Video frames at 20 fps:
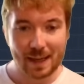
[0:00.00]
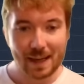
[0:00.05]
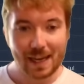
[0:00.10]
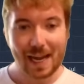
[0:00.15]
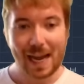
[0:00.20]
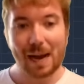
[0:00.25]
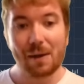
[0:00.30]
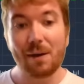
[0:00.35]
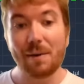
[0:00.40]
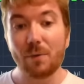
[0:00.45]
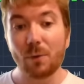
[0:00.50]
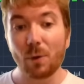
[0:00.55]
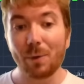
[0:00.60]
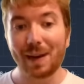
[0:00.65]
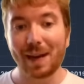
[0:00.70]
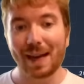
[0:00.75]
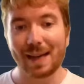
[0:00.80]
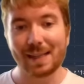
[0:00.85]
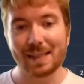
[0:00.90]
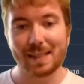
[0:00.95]
However, what we
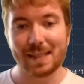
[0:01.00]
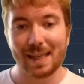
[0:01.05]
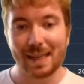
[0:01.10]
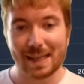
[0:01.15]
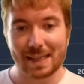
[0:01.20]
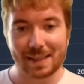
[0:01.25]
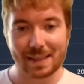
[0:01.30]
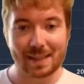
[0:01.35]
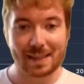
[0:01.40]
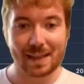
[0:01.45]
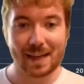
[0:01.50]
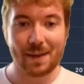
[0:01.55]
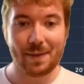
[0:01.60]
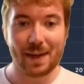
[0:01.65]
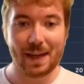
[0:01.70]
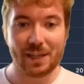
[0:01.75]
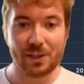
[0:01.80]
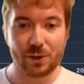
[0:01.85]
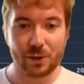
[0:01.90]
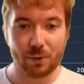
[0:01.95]
can see is this line
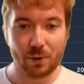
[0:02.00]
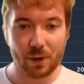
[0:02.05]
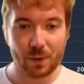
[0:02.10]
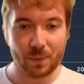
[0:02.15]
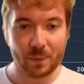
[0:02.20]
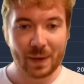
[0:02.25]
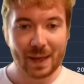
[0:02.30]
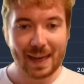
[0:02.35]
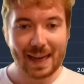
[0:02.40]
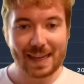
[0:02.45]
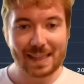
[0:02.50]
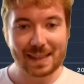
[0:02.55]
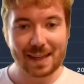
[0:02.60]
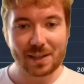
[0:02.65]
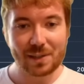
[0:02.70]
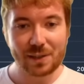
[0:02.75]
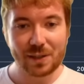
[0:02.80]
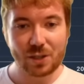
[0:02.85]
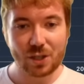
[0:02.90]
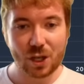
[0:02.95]
that I drew on is
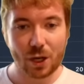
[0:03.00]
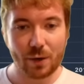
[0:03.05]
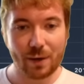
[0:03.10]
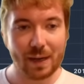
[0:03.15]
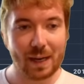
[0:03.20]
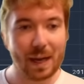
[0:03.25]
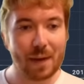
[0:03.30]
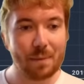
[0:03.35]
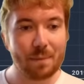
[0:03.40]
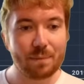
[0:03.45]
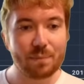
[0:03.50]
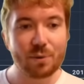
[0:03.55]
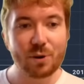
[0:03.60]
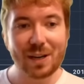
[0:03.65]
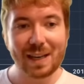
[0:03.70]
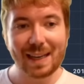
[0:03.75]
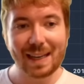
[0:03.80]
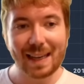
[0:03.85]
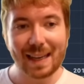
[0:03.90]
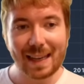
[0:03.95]
actually showing a
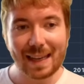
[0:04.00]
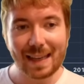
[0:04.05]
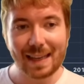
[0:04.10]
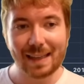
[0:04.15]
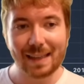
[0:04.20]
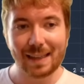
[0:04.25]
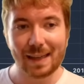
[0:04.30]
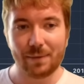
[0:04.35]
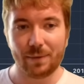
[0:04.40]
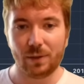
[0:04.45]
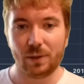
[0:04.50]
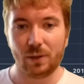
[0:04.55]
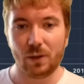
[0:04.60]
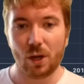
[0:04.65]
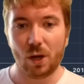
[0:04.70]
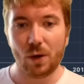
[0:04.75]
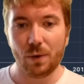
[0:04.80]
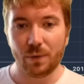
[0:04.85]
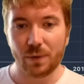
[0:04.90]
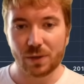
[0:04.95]
pretty key level
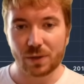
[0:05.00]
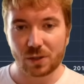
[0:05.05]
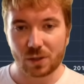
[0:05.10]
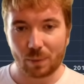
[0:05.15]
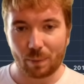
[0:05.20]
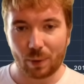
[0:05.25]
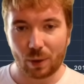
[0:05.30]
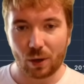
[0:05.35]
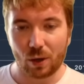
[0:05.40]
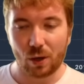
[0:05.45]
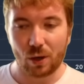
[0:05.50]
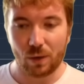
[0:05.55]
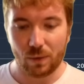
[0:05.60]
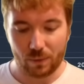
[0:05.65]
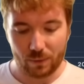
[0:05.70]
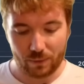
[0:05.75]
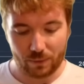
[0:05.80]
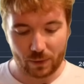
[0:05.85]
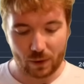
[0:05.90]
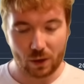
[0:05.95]
of
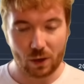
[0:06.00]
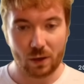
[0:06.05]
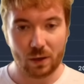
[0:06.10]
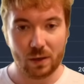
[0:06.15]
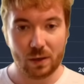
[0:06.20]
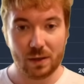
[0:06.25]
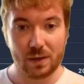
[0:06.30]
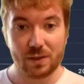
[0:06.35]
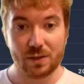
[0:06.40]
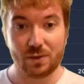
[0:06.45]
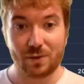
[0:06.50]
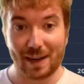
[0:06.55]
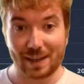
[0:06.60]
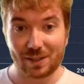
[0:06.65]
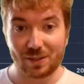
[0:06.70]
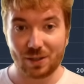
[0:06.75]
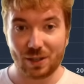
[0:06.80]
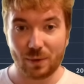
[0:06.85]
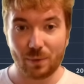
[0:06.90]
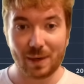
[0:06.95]
support for
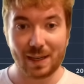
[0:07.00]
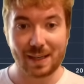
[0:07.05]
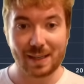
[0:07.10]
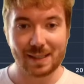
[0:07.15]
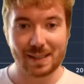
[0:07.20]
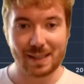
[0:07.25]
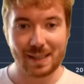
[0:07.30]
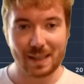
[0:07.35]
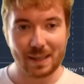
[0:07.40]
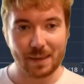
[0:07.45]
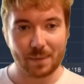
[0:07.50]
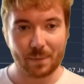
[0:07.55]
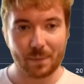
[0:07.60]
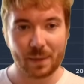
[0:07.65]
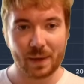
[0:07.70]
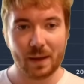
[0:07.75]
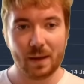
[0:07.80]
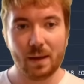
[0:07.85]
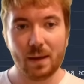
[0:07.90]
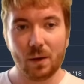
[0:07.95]
Strategy. We can see,
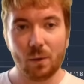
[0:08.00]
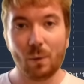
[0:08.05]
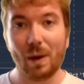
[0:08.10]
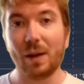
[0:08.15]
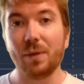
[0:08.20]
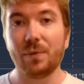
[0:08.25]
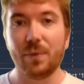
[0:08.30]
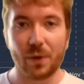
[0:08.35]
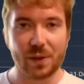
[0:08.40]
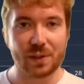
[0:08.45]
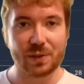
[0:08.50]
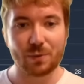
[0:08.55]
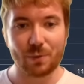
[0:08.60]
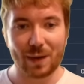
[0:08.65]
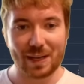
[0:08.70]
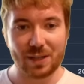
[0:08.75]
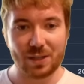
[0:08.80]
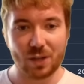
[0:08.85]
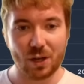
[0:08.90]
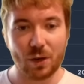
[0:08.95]
well, for this
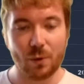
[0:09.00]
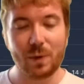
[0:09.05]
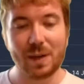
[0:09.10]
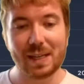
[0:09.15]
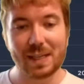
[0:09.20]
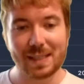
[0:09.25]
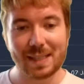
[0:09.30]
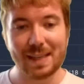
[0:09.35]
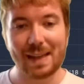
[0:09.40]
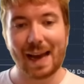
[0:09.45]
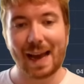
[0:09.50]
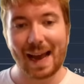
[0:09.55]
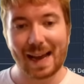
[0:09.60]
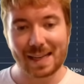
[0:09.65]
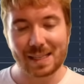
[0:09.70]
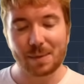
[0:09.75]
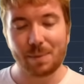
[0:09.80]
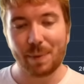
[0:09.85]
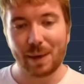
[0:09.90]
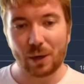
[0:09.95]
ratio, we can see that
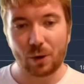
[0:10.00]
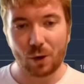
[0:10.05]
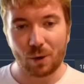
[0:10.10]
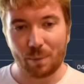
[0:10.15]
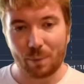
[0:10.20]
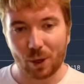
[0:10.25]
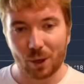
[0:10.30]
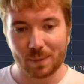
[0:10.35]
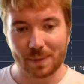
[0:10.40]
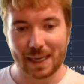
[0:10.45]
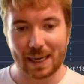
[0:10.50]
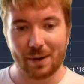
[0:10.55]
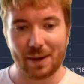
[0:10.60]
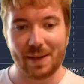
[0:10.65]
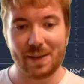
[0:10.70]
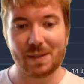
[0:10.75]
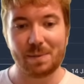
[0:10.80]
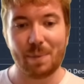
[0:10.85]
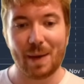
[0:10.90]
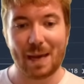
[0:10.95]
as Bitcoin bottomed out
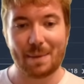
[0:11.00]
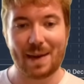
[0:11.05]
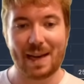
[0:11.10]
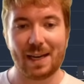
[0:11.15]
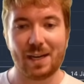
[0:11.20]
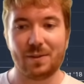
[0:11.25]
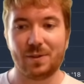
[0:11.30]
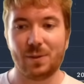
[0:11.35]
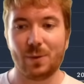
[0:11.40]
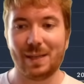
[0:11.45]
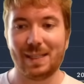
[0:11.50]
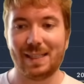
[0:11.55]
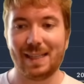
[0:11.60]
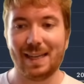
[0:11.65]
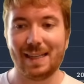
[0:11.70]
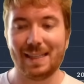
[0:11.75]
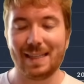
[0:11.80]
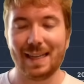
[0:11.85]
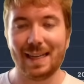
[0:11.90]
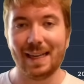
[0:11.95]
in this bear market of
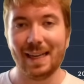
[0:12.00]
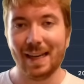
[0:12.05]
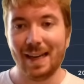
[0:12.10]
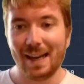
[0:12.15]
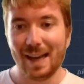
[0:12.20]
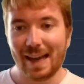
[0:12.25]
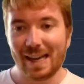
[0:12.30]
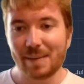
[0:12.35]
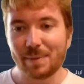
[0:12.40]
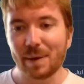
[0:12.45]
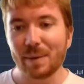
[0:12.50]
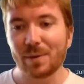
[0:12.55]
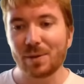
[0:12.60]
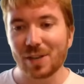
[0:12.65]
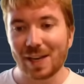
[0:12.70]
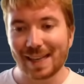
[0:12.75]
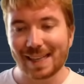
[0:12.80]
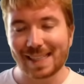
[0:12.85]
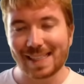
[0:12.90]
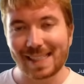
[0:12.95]
2018, it's pretty
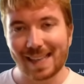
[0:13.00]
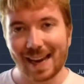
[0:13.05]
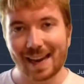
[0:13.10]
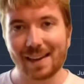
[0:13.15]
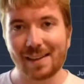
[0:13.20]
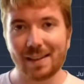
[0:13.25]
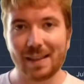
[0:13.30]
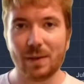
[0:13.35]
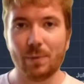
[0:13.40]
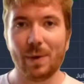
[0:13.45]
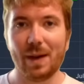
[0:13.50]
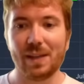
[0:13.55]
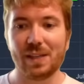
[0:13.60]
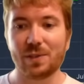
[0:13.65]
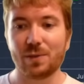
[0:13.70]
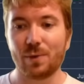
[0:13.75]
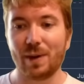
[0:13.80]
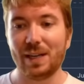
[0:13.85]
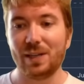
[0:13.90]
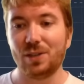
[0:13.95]
much exactly where
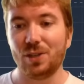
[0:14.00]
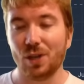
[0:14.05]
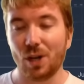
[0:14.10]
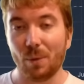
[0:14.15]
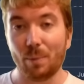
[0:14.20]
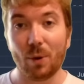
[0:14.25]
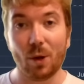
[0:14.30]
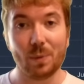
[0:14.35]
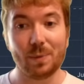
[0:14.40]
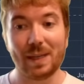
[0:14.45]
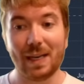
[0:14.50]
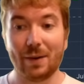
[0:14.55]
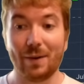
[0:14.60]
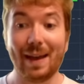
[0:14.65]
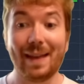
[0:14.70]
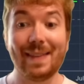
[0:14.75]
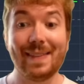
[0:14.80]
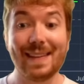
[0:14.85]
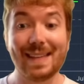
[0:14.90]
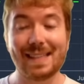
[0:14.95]
this ratio bottomed out
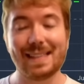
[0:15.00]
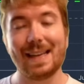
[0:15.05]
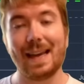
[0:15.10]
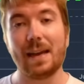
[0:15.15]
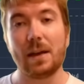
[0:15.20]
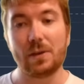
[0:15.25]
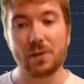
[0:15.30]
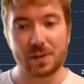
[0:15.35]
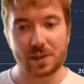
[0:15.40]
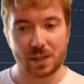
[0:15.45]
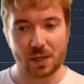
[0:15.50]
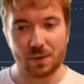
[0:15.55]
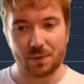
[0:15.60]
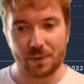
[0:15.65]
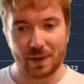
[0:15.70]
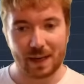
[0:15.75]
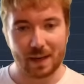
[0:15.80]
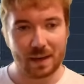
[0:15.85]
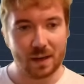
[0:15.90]
in this cycle so far.